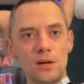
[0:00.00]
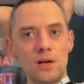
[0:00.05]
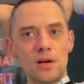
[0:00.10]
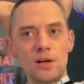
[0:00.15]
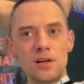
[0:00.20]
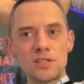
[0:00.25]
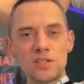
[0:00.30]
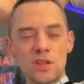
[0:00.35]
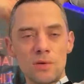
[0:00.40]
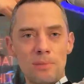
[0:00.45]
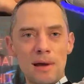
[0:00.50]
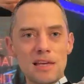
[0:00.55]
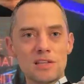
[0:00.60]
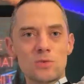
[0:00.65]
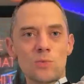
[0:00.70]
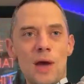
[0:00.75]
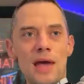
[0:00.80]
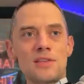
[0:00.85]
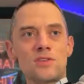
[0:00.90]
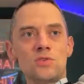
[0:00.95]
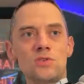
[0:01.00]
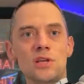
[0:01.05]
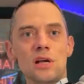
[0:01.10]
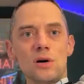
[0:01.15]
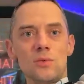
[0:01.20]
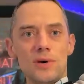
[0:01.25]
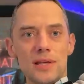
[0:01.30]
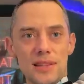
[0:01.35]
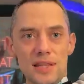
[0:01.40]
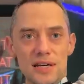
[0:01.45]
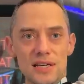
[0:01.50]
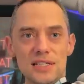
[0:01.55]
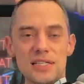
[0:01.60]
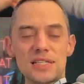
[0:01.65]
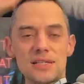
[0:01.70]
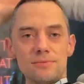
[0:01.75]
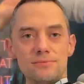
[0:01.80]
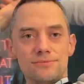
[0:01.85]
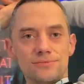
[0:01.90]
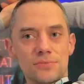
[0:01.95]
So the best way to deal with this,